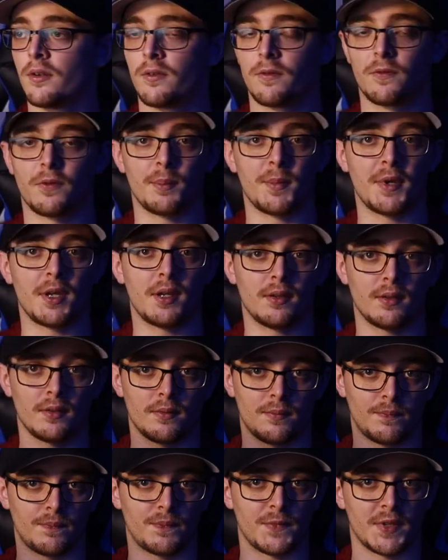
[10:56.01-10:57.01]
For me,
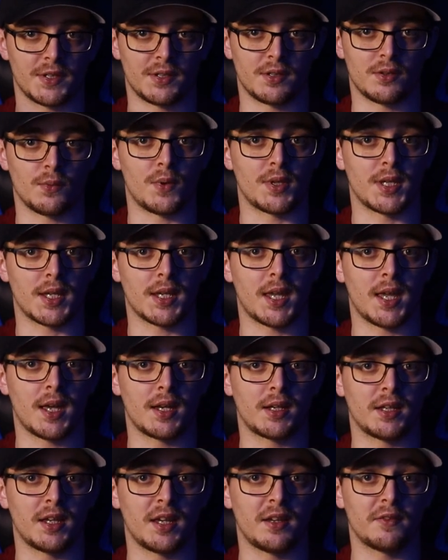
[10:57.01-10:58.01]
this is the one that
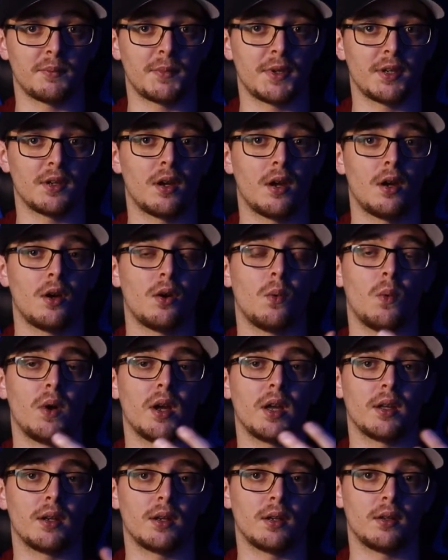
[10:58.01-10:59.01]
Canon gave me
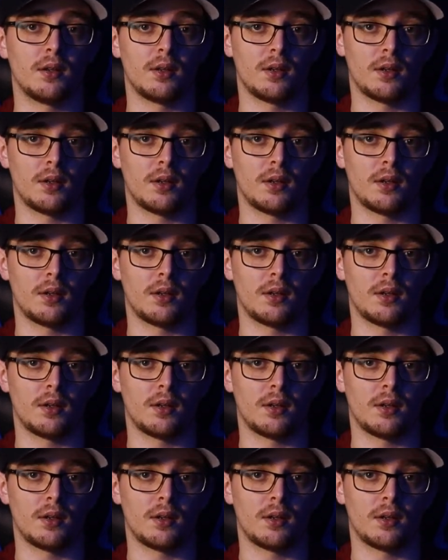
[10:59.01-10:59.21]
when